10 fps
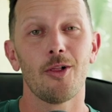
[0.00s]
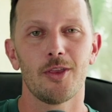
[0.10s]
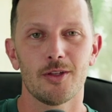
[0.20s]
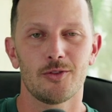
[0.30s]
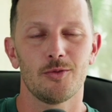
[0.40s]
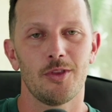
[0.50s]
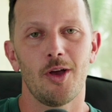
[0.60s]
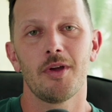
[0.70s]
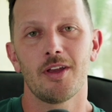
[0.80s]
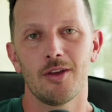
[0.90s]
of this
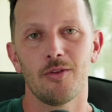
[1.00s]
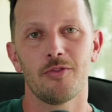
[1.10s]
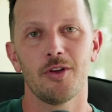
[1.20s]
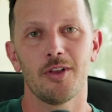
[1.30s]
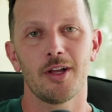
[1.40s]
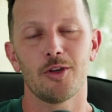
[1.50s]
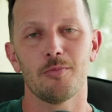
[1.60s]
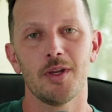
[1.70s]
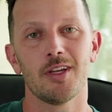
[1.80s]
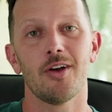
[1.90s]
without making you feel like you're
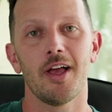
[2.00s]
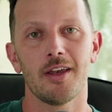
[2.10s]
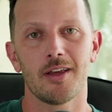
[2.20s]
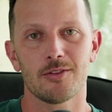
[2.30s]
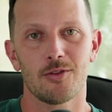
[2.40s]
beating your head against the